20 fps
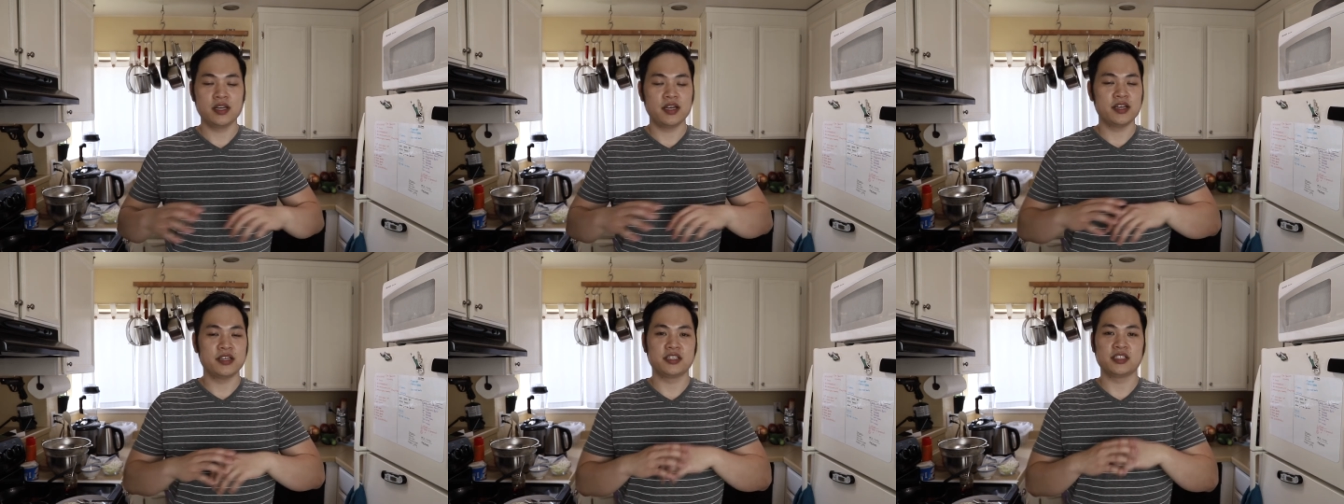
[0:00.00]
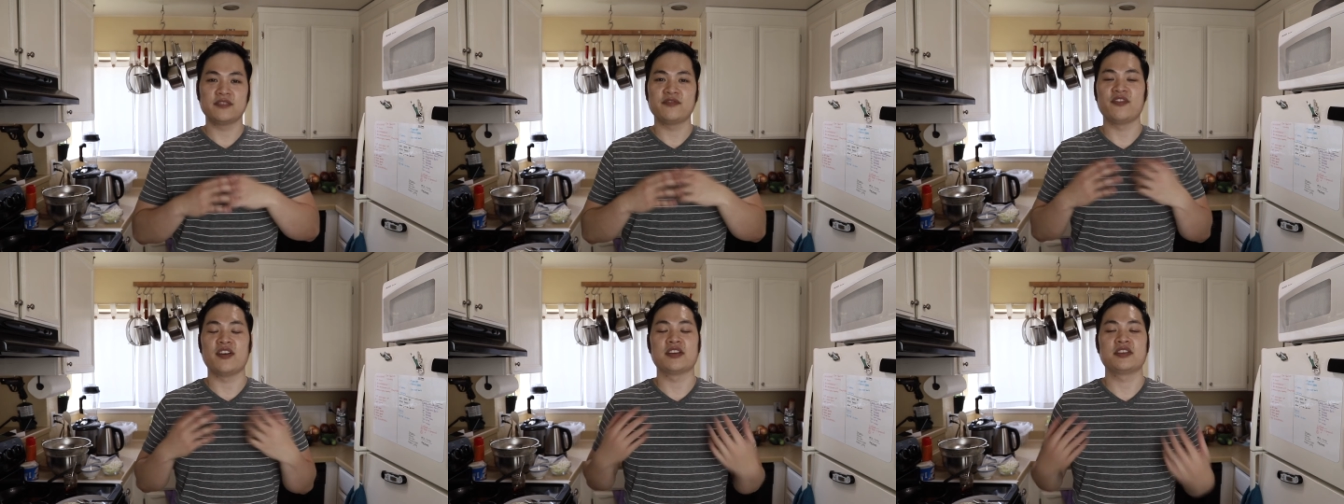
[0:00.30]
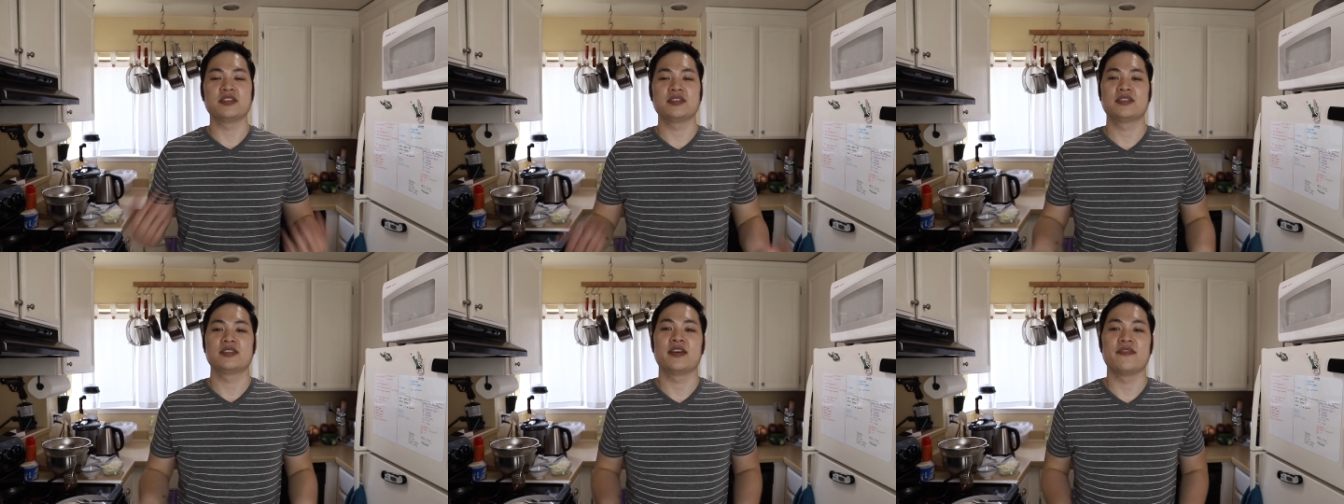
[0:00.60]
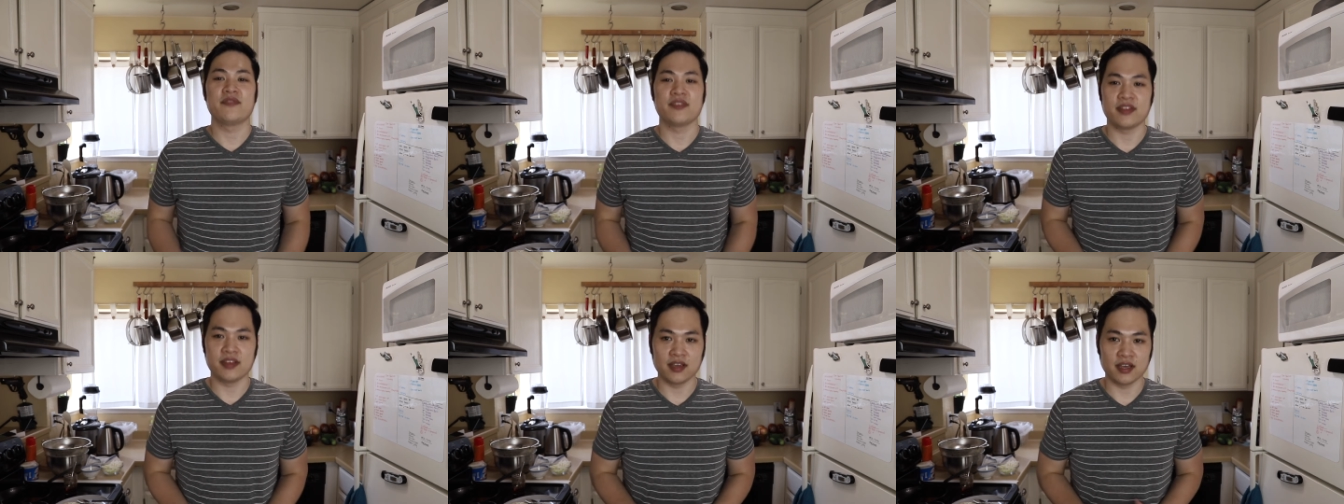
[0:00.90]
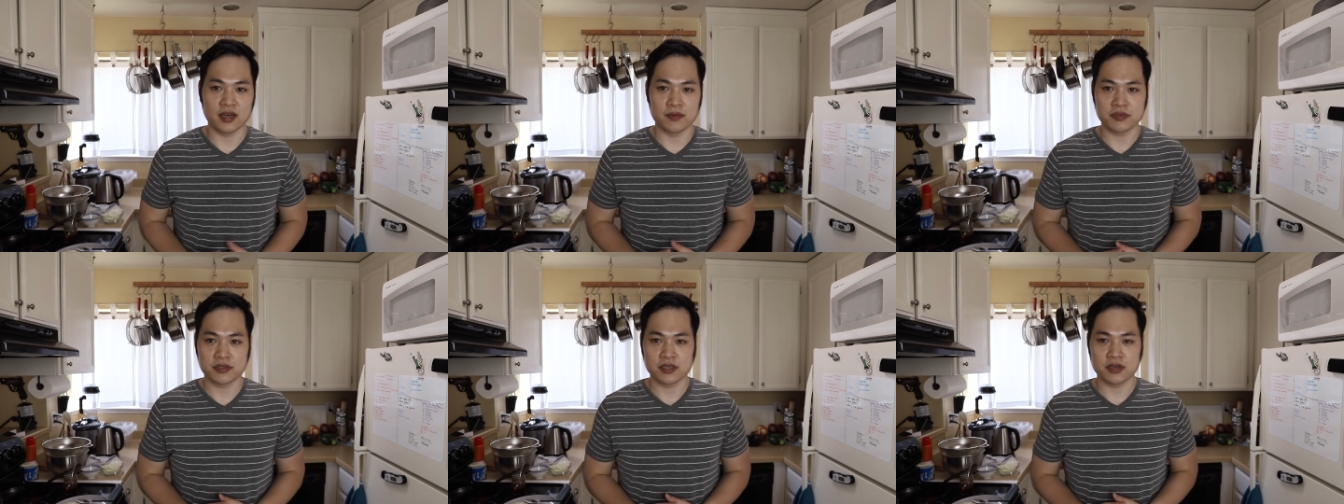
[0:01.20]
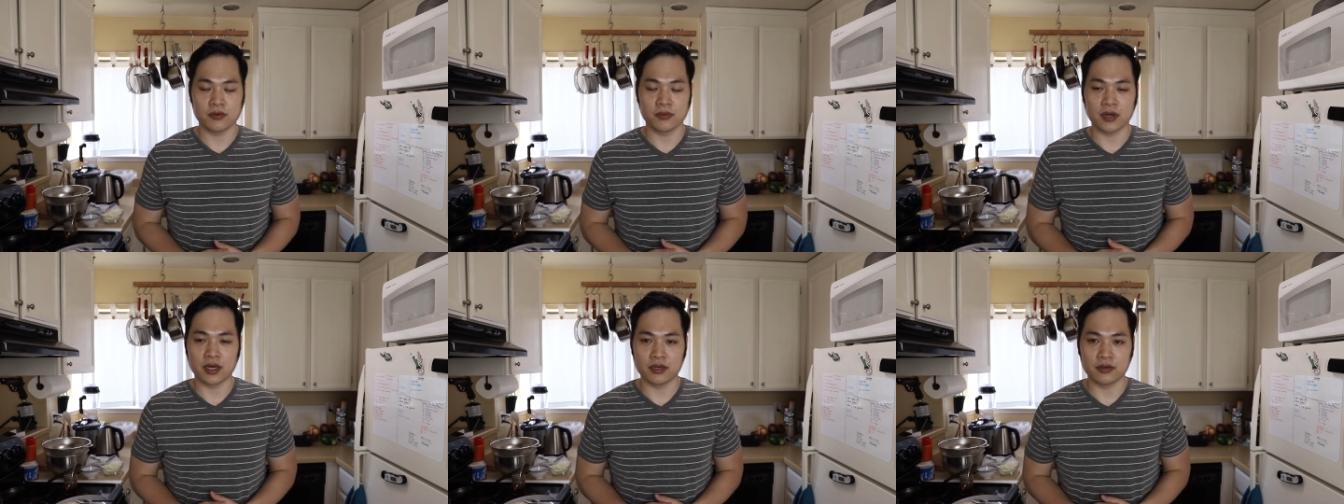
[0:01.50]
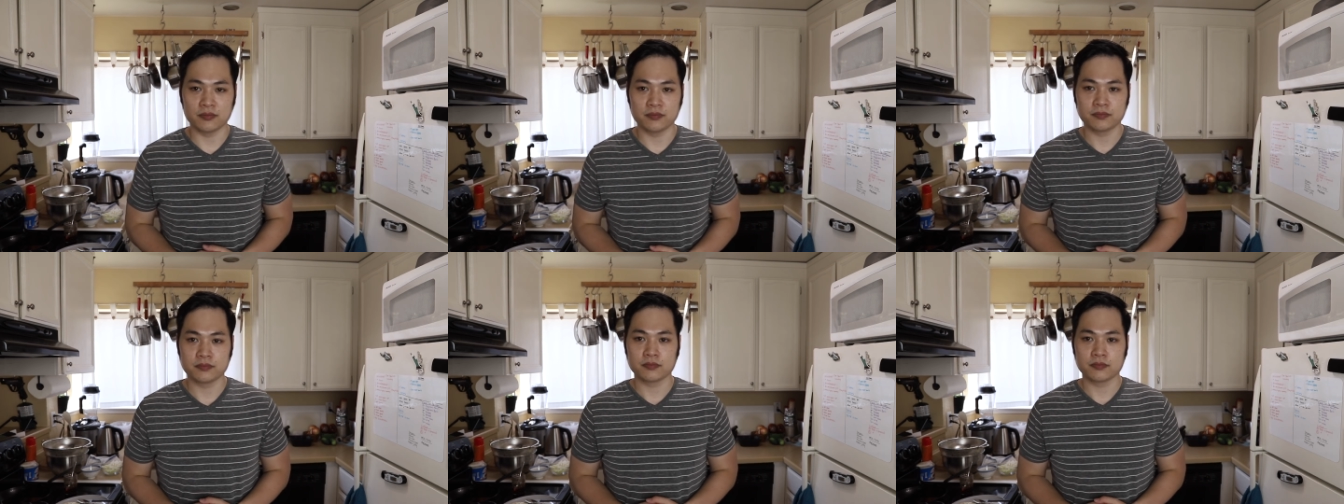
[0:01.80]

It just freshens everything up so well.